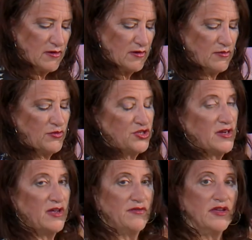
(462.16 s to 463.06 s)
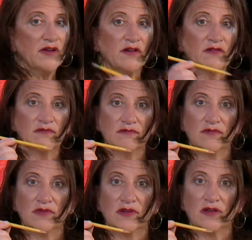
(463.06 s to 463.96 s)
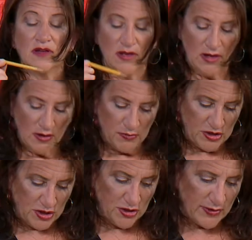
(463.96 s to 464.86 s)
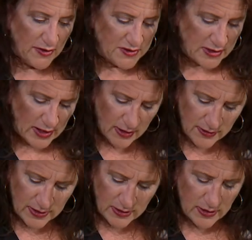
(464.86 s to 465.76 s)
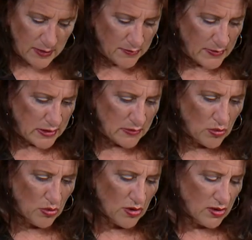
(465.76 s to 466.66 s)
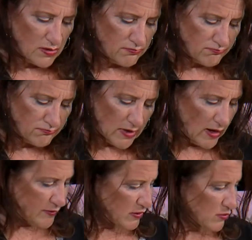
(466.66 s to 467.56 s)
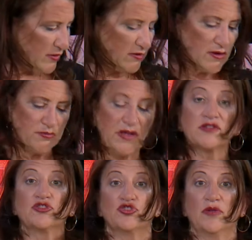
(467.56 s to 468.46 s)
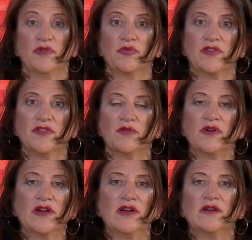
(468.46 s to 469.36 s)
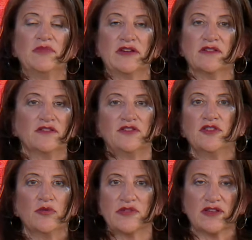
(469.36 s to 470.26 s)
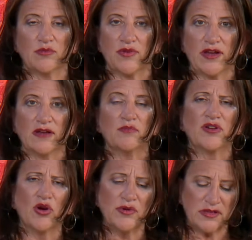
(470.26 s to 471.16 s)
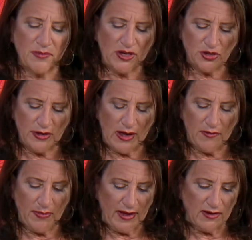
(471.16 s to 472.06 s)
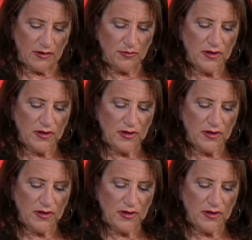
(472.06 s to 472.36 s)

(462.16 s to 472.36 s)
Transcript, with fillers: which I have here, but you do have to carry um, a small, I have it somewhere, a pencil sharpener with you because you know it's going to break. But always make sure you have a backup.